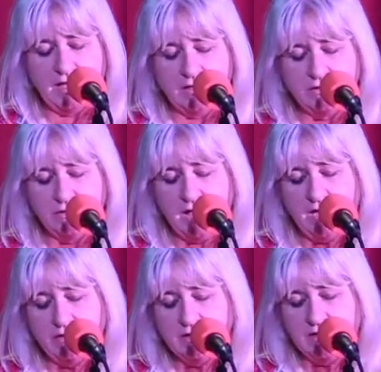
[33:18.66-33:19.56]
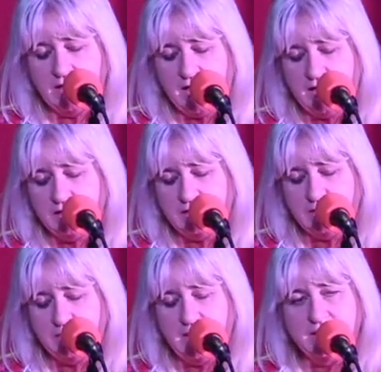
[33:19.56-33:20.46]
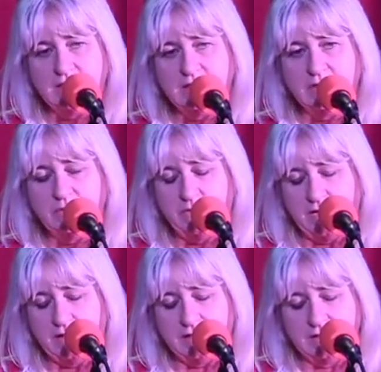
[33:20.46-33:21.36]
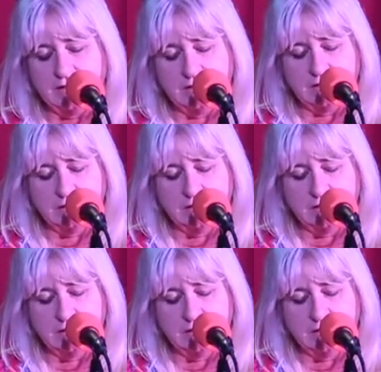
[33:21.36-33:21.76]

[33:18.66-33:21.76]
then you carried the anthem under your breath,